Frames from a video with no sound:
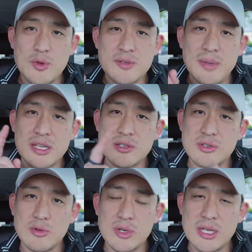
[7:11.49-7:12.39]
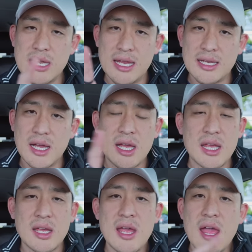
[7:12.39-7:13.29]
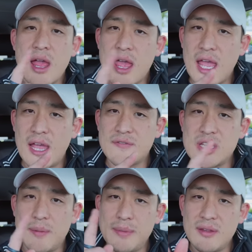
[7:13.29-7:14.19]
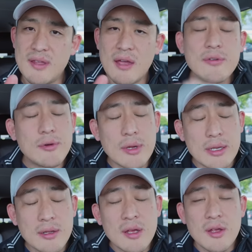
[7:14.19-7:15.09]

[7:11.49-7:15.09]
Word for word: which makes Jordan and Kaya half Japanese, half Korean.